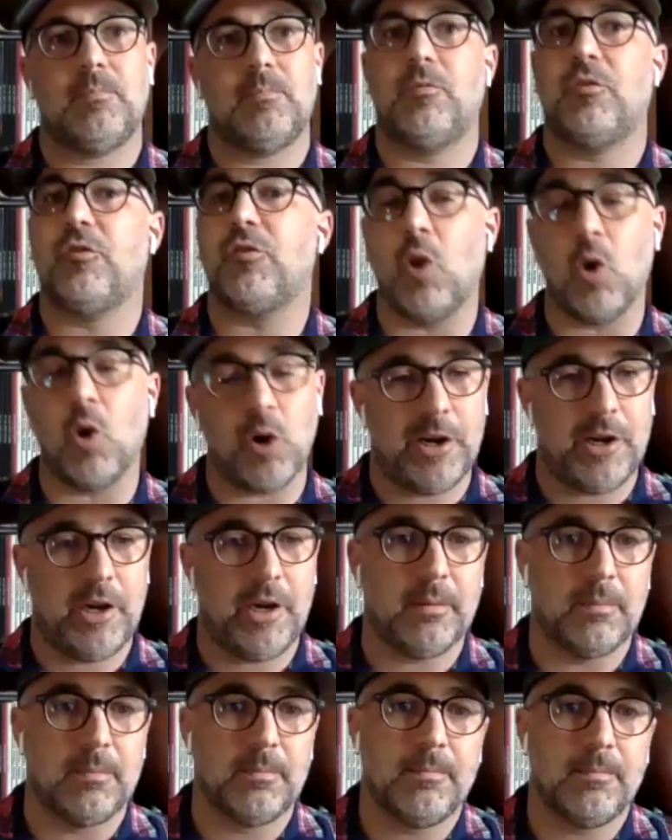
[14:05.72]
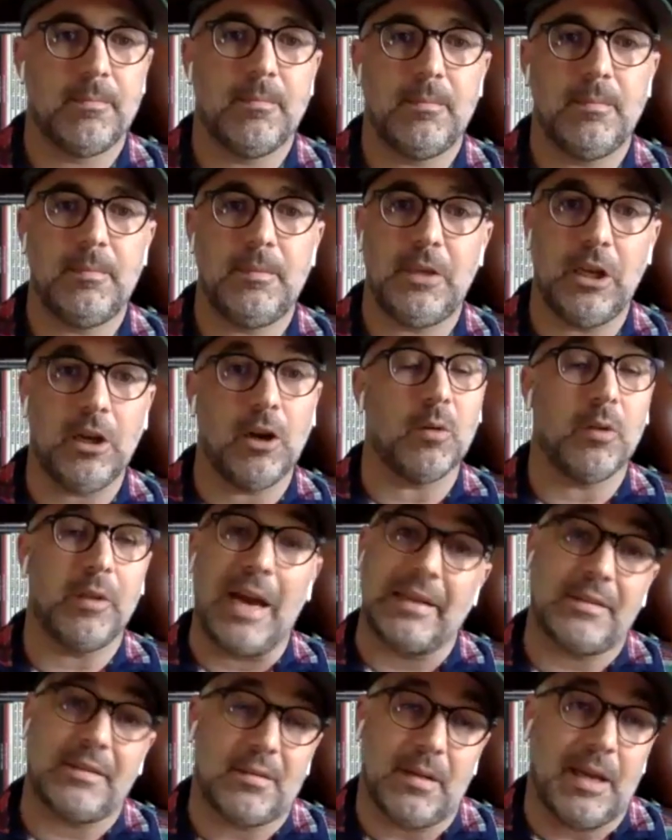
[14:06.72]
Florida? You know,
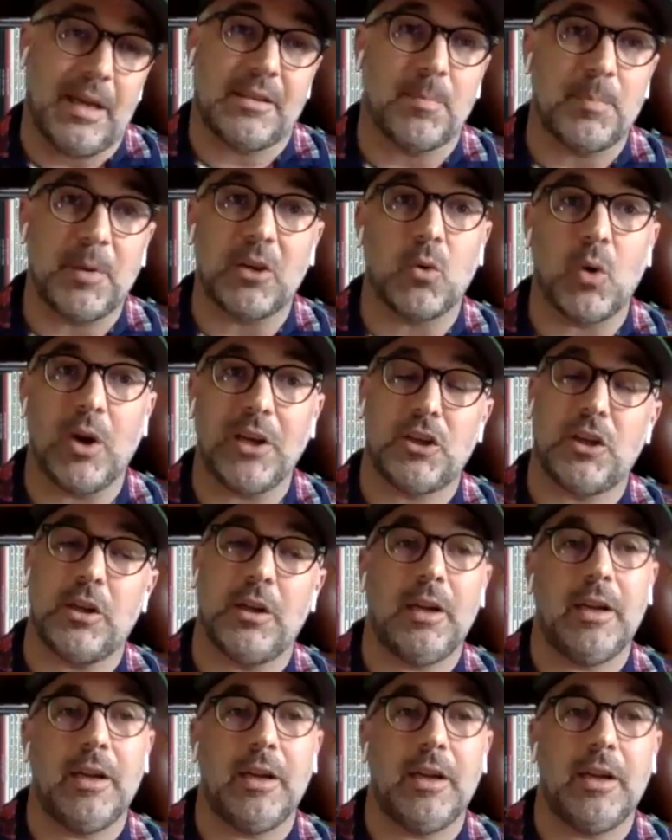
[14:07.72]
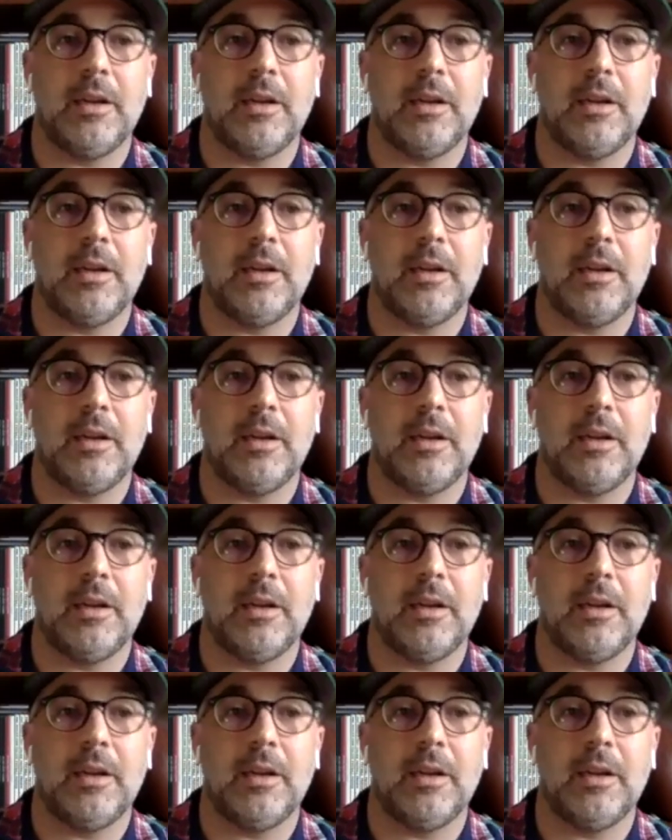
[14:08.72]
that's a big question.